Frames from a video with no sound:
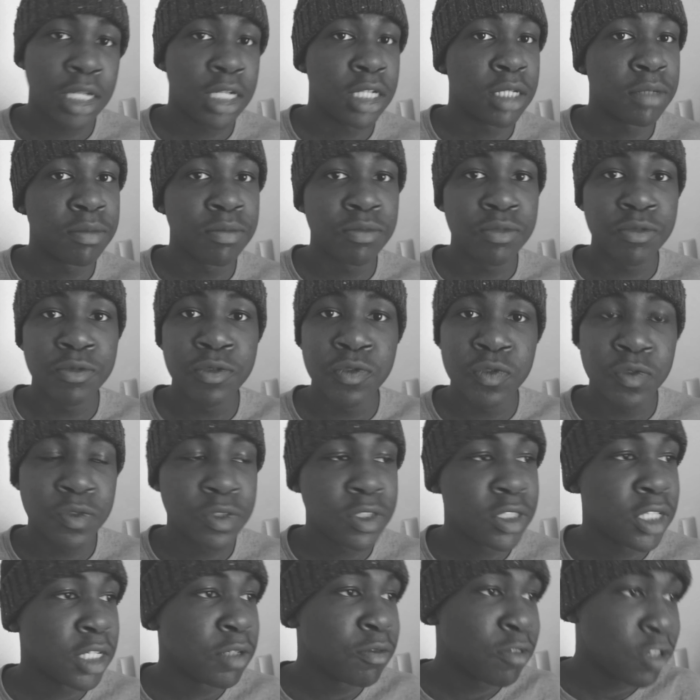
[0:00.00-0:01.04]
and
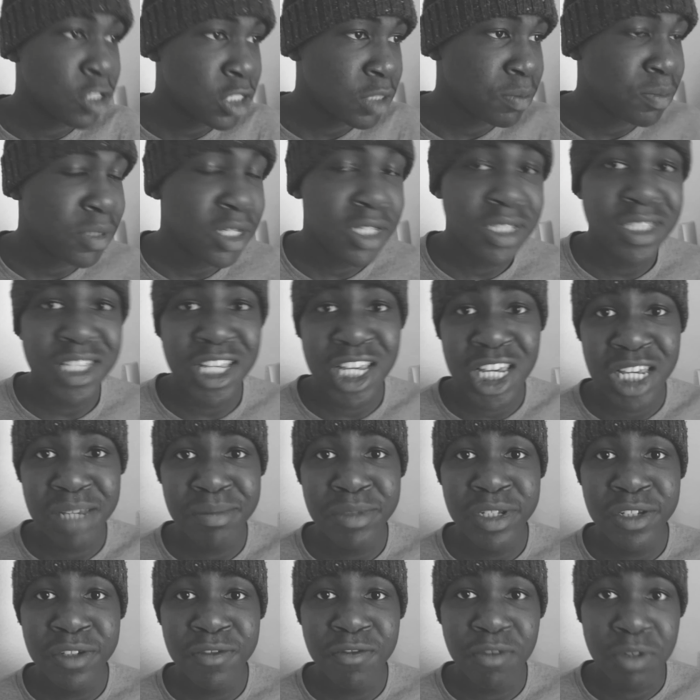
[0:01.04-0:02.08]
saying rest in peace to
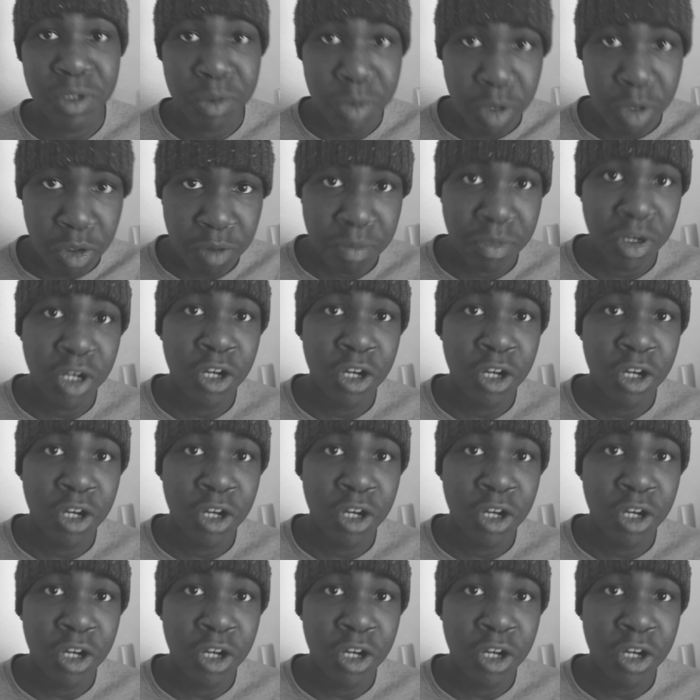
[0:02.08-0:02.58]
Amy from the bottom of my